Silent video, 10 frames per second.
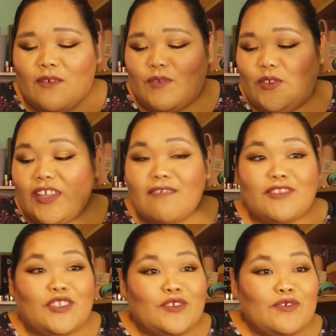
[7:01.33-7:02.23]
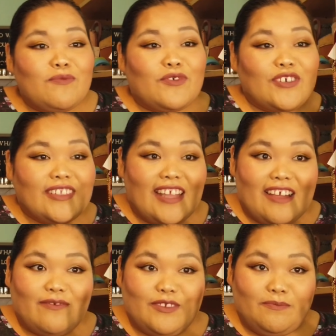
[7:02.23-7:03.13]
we only have 2 more
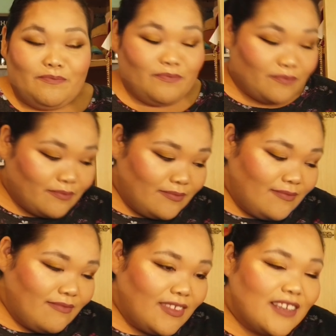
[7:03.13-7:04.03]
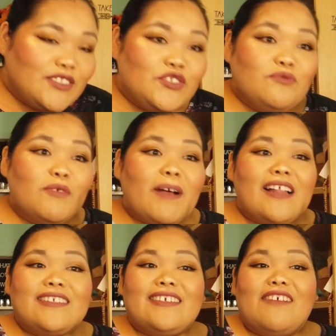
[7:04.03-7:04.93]
left. 2 more
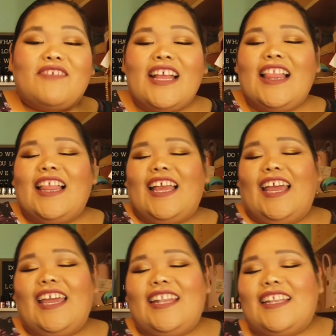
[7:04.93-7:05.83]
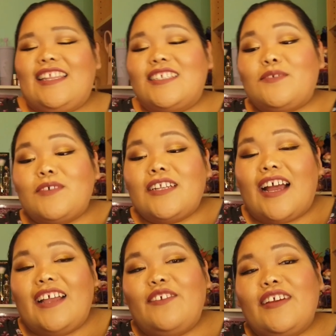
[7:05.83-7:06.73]
palettes left. And this one,
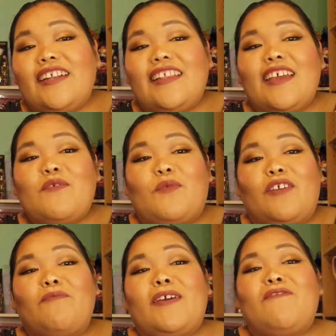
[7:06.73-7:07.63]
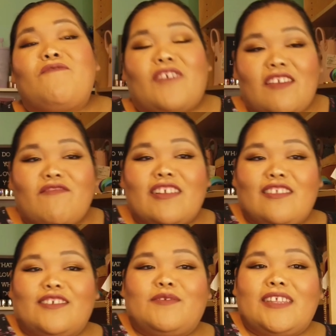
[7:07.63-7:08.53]
I created like one of my favorite
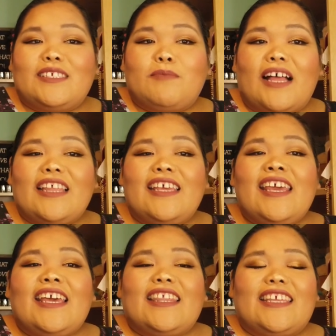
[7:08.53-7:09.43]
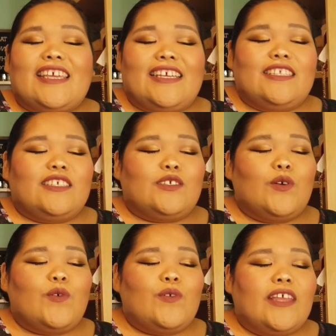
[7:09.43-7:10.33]
looks with this palette. Like, it's
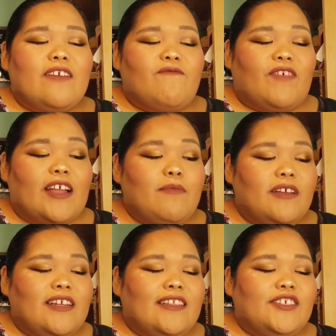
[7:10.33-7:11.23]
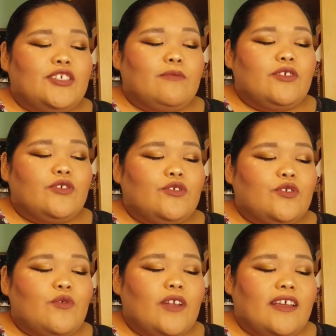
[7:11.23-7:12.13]
so like vibrant and the shimmers are
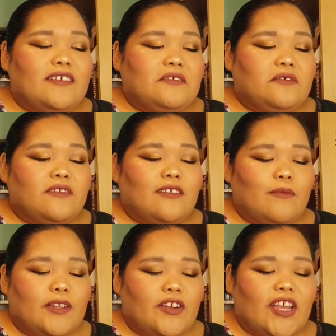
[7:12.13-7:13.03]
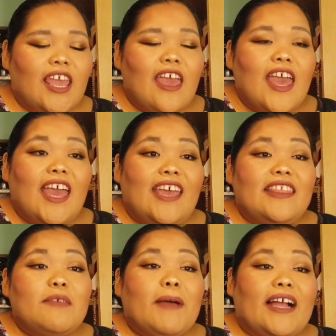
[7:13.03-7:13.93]
so nice. Oh, it's a little bit dirty.
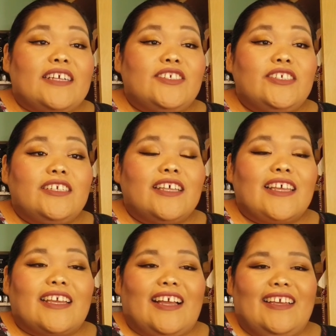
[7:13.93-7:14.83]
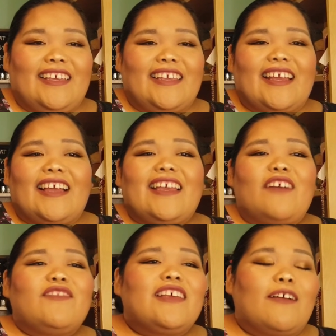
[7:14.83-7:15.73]
And the packaging, like
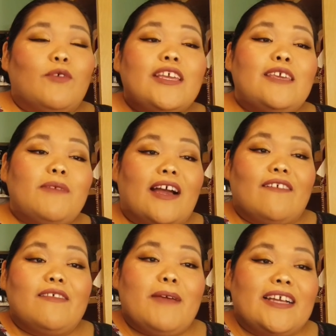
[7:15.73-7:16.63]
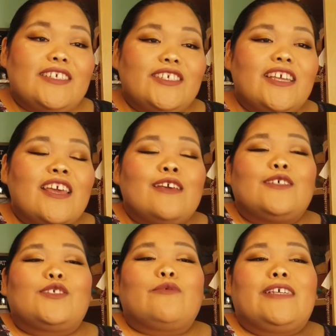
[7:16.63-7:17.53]
I want to keep it out of the packaging
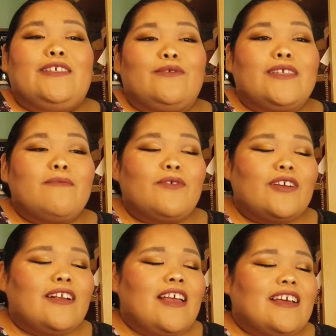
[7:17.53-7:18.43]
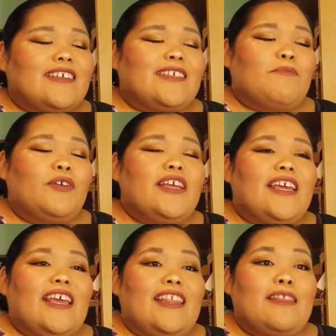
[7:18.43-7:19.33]
so I use it more, because I put it
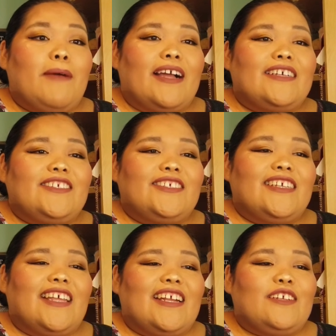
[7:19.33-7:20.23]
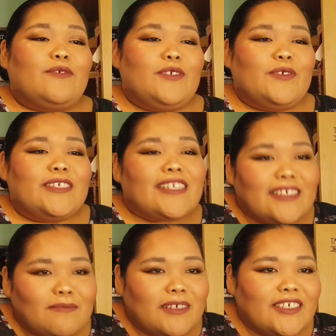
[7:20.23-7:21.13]
in the packaging and then I don't use it
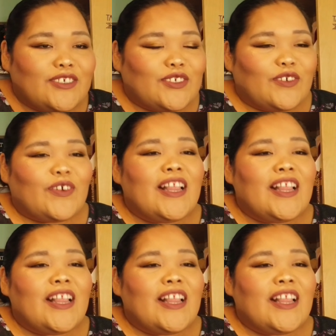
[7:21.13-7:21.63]
as much. So